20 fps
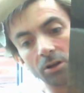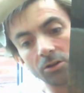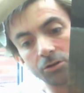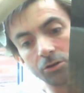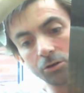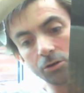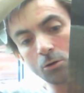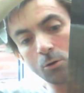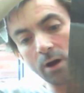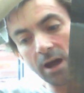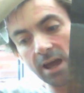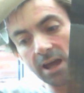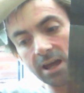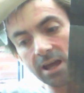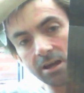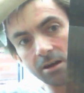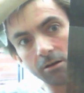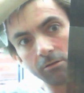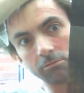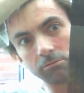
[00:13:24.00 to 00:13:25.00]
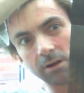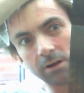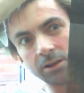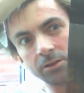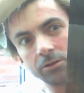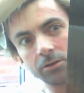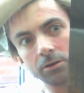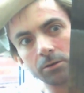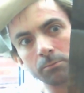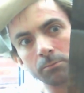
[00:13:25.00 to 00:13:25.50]
do a
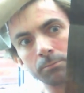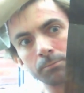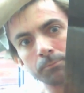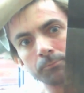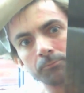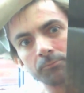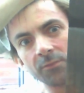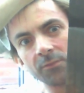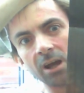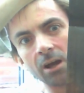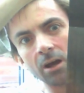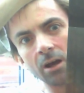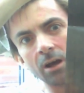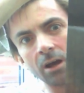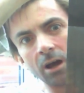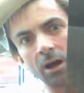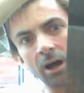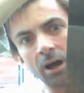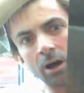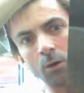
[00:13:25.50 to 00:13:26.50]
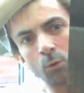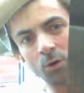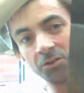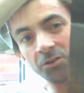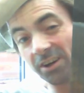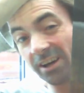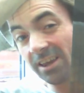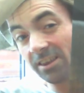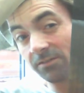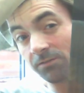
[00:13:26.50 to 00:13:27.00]
random.
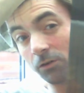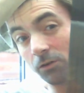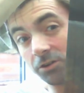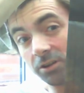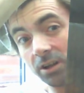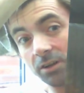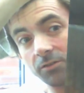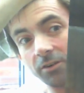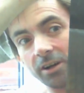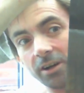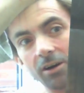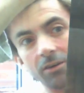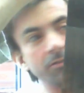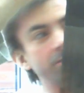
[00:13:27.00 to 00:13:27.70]
Once I get the full delivery of